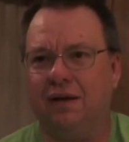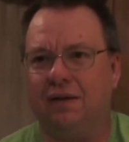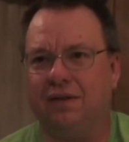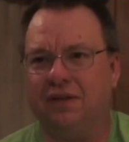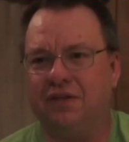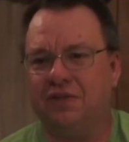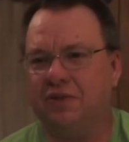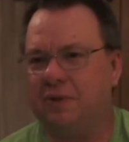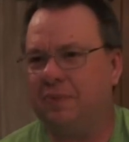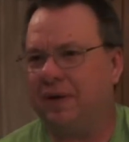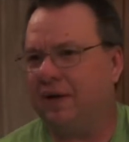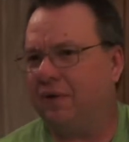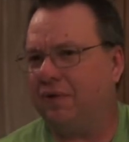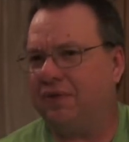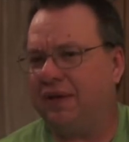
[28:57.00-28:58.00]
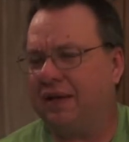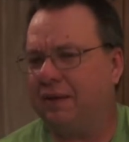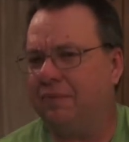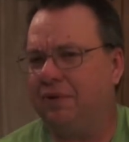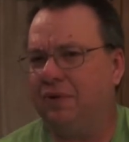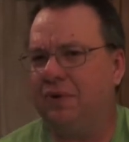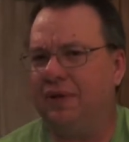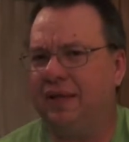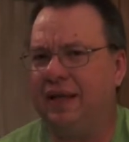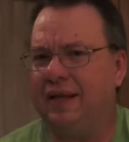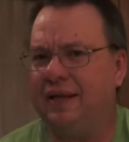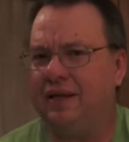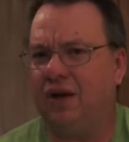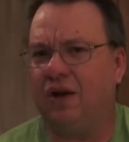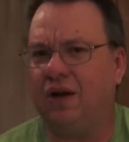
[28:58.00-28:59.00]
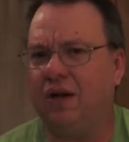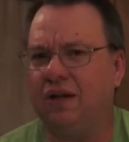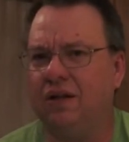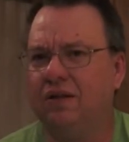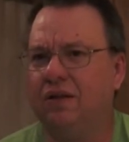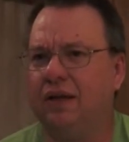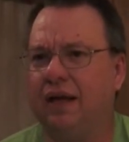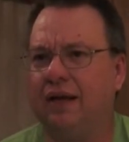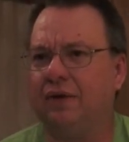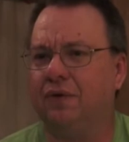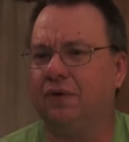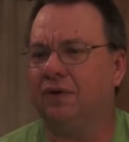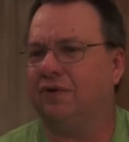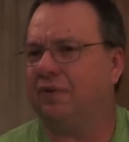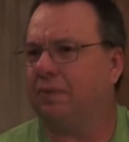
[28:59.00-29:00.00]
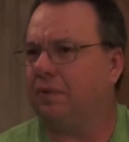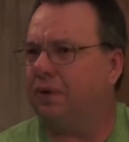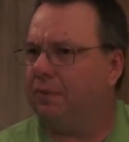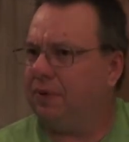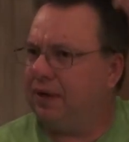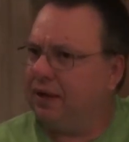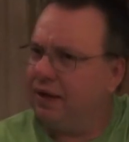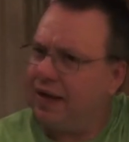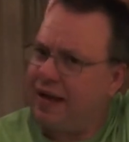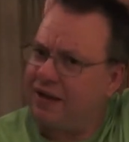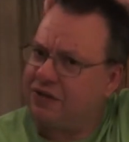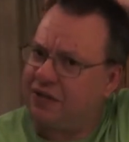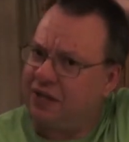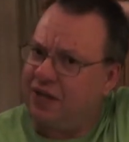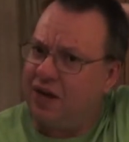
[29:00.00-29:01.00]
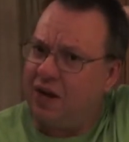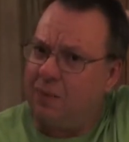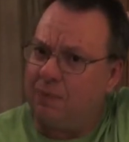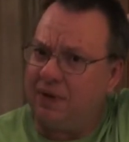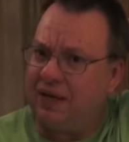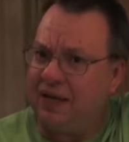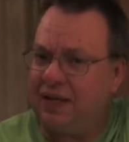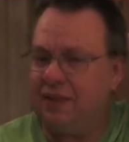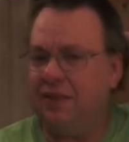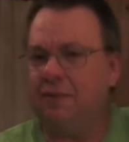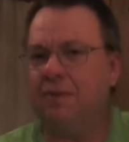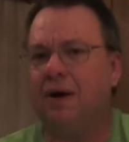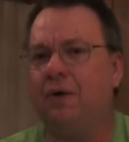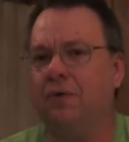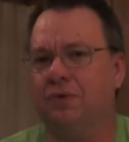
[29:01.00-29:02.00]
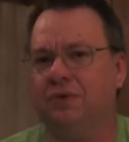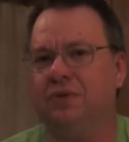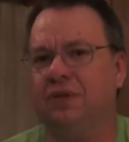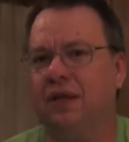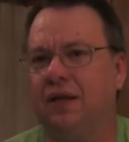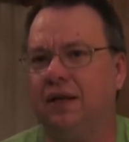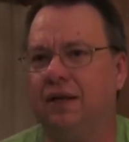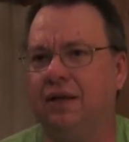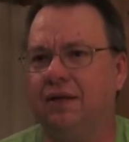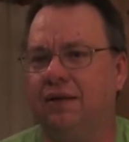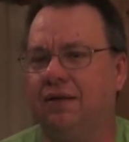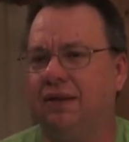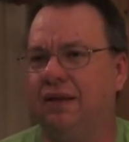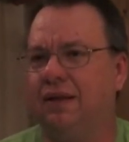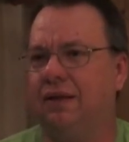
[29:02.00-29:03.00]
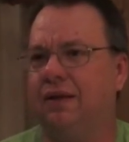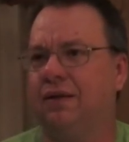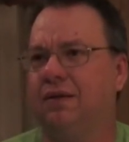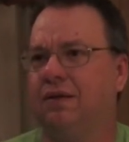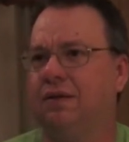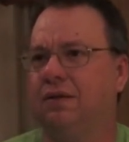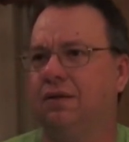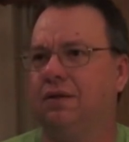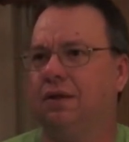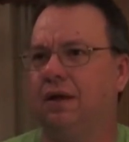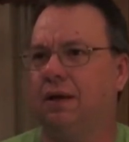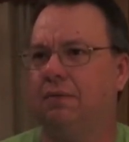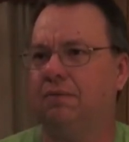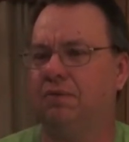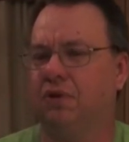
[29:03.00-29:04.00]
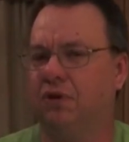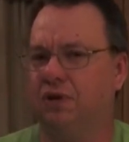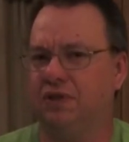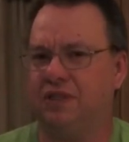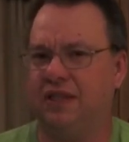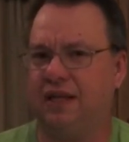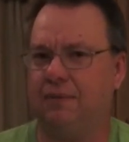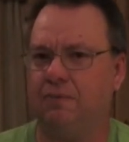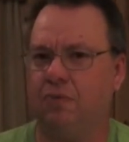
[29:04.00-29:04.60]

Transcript: this trip, I don't think I'm doing that at all. I don't know if I'm going to be actually up in the mountains. I think I'm going to stay